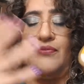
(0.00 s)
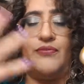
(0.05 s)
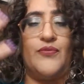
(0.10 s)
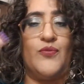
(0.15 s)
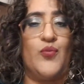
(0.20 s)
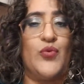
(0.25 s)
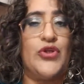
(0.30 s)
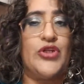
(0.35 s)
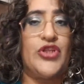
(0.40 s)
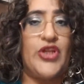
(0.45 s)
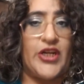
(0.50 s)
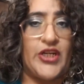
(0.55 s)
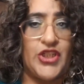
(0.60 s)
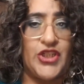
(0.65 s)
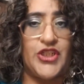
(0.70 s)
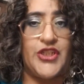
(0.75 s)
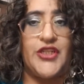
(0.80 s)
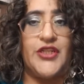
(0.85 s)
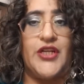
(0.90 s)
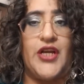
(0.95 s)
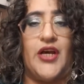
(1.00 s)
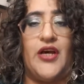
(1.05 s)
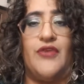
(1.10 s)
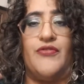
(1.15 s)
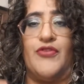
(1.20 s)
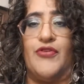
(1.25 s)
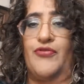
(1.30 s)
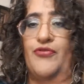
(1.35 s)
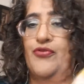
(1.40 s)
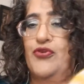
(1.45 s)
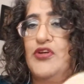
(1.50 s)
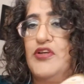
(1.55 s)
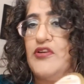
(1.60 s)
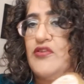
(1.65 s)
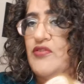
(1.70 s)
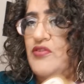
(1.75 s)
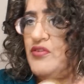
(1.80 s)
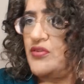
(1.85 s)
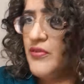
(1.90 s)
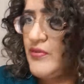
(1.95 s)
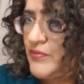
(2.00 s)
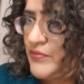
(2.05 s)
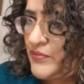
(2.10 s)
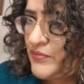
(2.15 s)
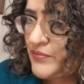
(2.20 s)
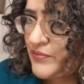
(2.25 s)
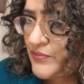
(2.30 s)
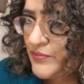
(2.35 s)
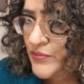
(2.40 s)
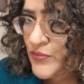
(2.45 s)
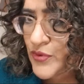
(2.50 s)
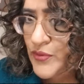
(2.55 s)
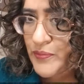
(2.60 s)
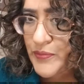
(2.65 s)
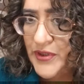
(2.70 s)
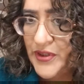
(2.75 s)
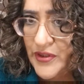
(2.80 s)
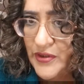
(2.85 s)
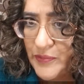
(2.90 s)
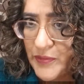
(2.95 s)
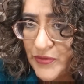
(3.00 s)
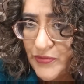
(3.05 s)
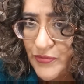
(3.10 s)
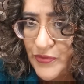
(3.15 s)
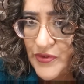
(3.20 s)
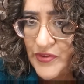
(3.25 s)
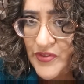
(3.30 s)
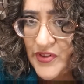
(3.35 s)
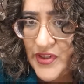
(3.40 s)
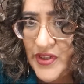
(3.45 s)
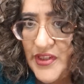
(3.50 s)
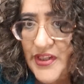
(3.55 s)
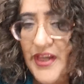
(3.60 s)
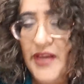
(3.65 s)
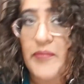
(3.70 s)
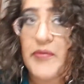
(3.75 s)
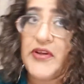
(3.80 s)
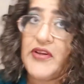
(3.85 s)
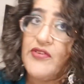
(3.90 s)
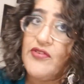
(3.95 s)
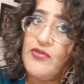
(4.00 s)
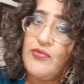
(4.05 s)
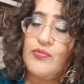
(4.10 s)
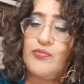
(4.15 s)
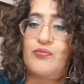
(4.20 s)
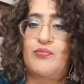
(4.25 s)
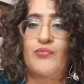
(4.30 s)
reduction of the frizz. We're being a bit frizzy today, but it's